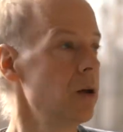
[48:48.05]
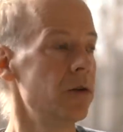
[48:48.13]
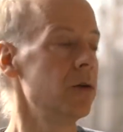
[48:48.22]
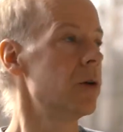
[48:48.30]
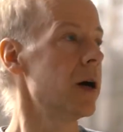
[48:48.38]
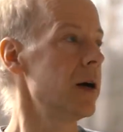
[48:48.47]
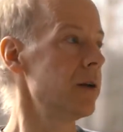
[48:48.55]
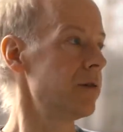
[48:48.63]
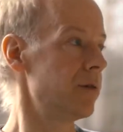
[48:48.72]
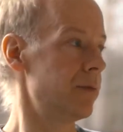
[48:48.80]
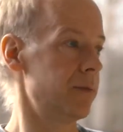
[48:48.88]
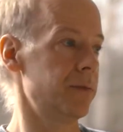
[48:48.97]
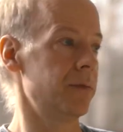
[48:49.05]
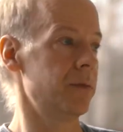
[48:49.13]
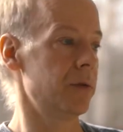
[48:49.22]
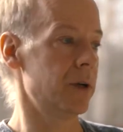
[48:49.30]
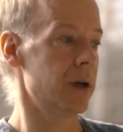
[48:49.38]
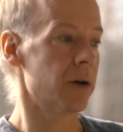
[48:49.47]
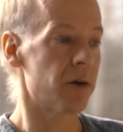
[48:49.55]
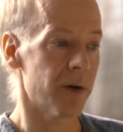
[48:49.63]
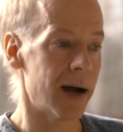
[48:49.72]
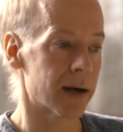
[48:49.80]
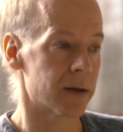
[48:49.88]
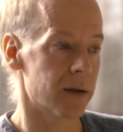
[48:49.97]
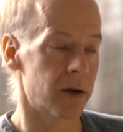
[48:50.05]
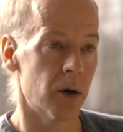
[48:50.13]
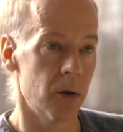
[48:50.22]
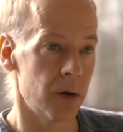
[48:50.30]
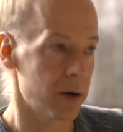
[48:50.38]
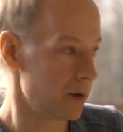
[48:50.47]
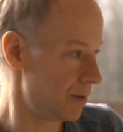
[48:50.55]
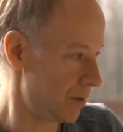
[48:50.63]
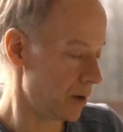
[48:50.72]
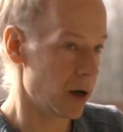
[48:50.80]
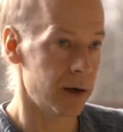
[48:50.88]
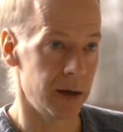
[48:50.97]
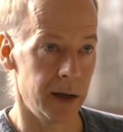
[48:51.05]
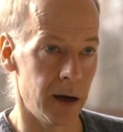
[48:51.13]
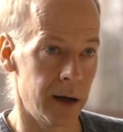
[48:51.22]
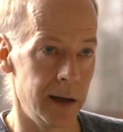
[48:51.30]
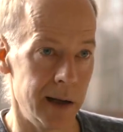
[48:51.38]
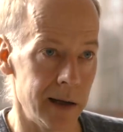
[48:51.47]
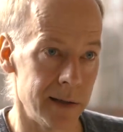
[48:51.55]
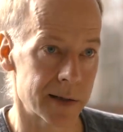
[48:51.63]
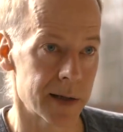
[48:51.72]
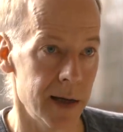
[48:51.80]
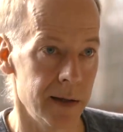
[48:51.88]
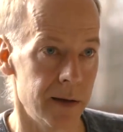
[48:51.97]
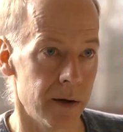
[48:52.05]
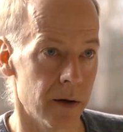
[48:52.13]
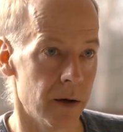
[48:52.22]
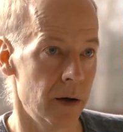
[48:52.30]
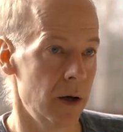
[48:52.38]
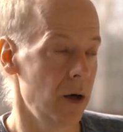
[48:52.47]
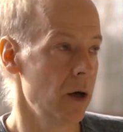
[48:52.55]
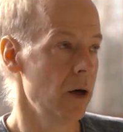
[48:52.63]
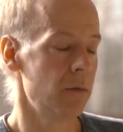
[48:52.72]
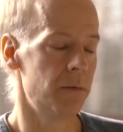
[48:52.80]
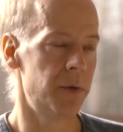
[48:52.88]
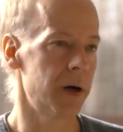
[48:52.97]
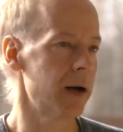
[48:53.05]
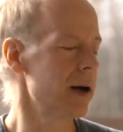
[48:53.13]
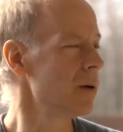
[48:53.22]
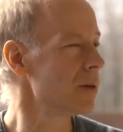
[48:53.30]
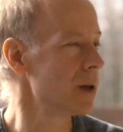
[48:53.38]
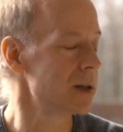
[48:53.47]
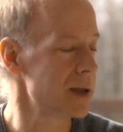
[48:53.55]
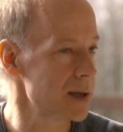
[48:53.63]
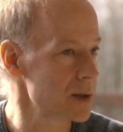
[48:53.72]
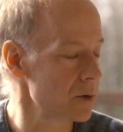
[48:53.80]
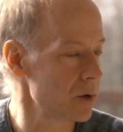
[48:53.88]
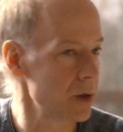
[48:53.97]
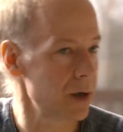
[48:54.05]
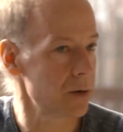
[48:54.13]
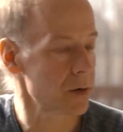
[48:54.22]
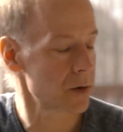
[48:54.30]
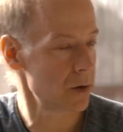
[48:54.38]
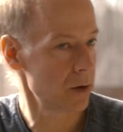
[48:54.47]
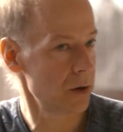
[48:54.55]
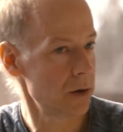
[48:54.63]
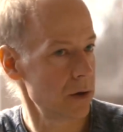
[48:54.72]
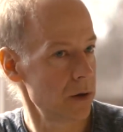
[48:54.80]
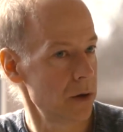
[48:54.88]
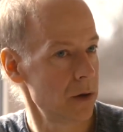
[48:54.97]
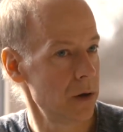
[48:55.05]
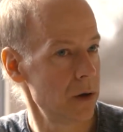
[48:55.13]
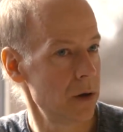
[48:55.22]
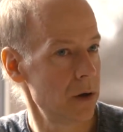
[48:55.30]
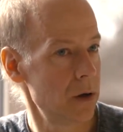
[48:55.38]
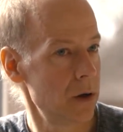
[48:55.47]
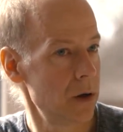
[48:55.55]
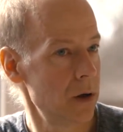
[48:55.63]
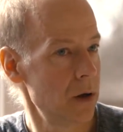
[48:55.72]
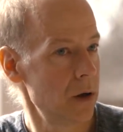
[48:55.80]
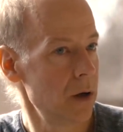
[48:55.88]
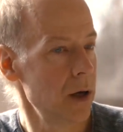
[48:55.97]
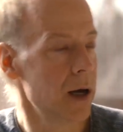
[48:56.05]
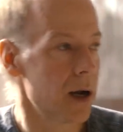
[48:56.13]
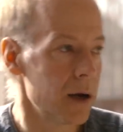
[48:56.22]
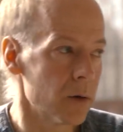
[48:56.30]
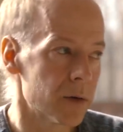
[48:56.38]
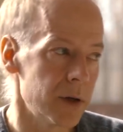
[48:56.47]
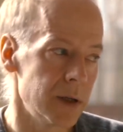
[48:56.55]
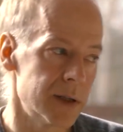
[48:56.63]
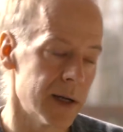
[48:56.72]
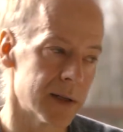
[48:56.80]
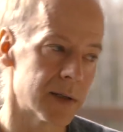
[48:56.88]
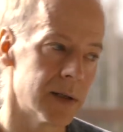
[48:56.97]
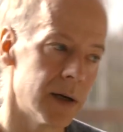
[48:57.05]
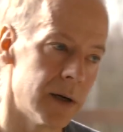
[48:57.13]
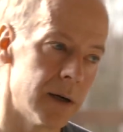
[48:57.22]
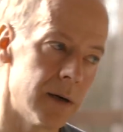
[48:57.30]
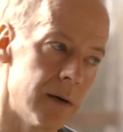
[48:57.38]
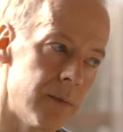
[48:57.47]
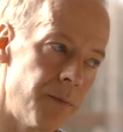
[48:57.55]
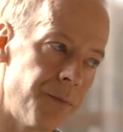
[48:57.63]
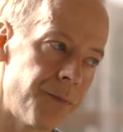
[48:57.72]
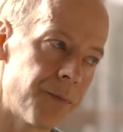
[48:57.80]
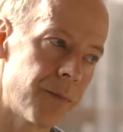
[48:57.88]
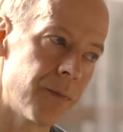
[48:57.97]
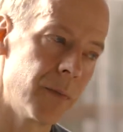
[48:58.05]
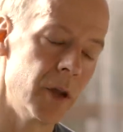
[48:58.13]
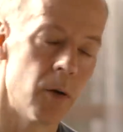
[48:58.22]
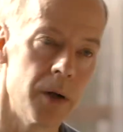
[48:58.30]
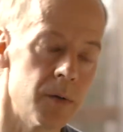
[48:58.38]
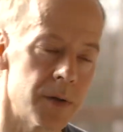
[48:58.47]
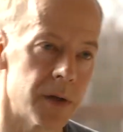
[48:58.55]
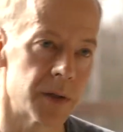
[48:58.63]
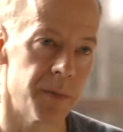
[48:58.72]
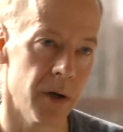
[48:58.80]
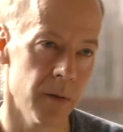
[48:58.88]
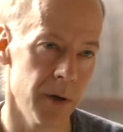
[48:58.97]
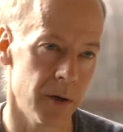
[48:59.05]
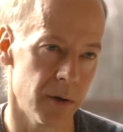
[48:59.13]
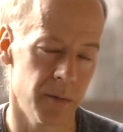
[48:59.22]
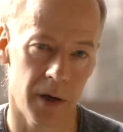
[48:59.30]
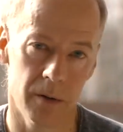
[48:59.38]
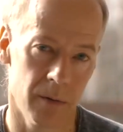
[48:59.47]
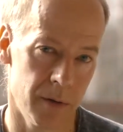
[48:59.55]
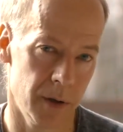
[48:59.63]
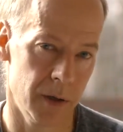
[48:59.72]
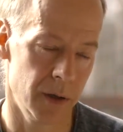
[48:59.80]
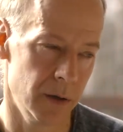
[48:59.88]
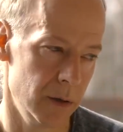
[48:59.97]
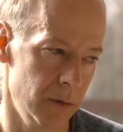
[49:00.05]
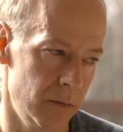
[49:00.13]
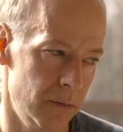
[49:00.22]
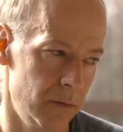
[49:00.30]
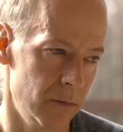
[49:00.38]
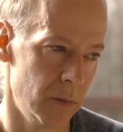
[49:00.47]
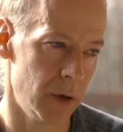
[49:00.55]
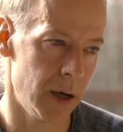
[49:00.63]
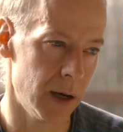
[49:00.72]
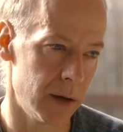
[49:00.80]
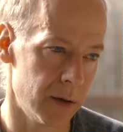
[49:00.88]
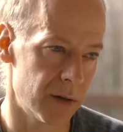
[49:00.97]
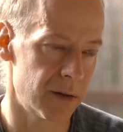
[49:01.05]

to kind of crack the code of how do you get inside there. But I don't think Tesla really understood. And I don't think Tesla, he was an experimenter, but I don't think he had a